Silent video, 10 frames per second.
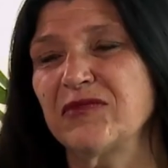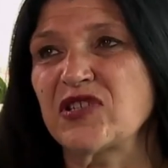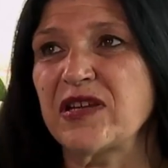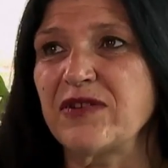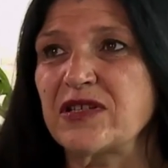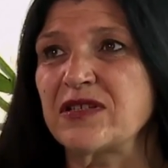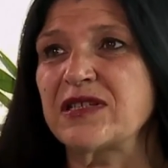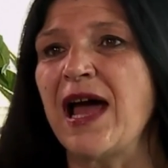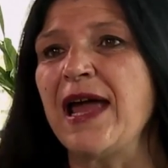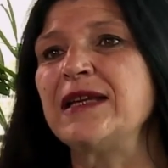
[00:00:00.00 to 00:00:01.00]
Civil
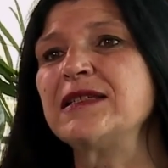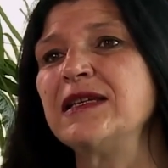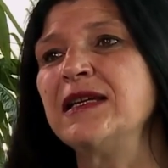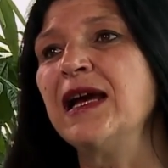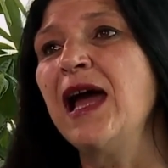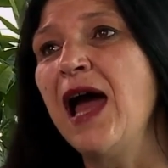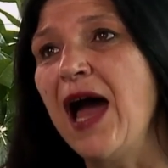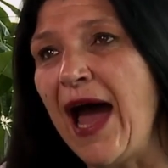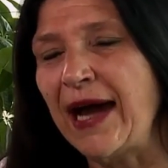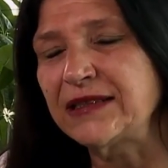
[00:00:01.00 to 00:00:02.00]
society
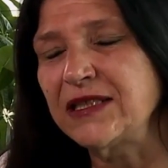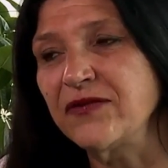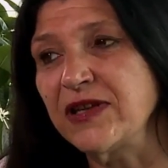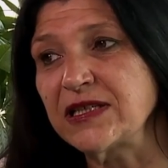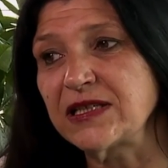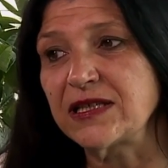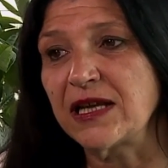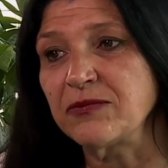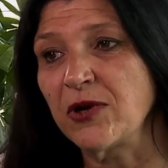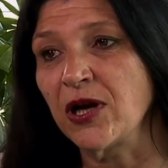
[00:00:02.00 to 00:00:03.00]
activists
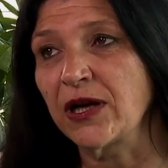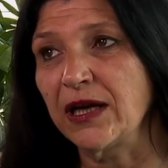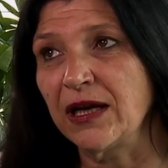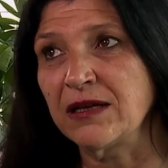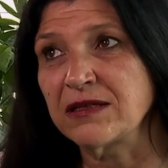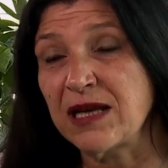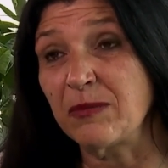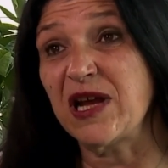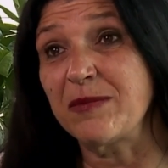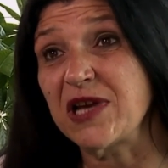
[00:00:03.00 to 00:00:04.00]
that work uh,
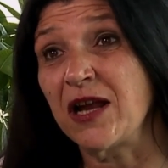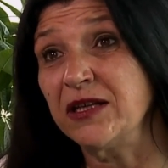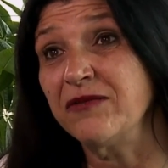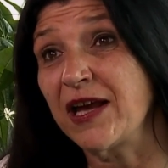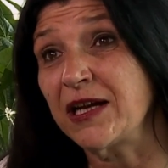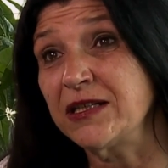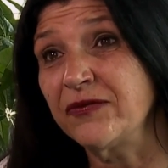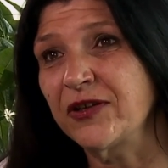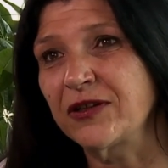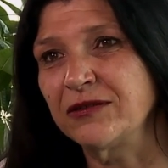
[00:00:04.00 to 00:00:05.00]
sometimes under very
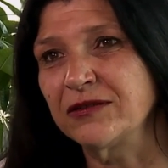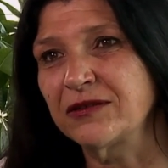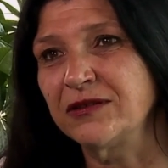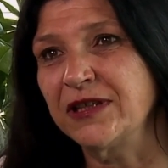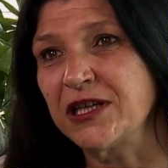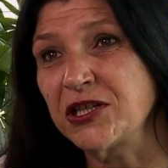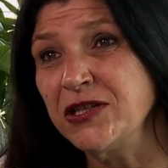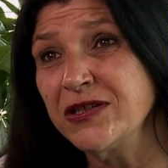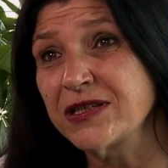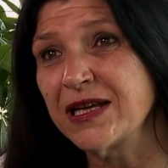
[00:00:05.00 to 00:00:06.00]
difficult
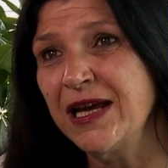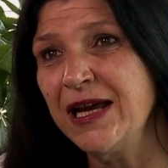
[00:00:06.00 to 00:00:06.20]
conditions,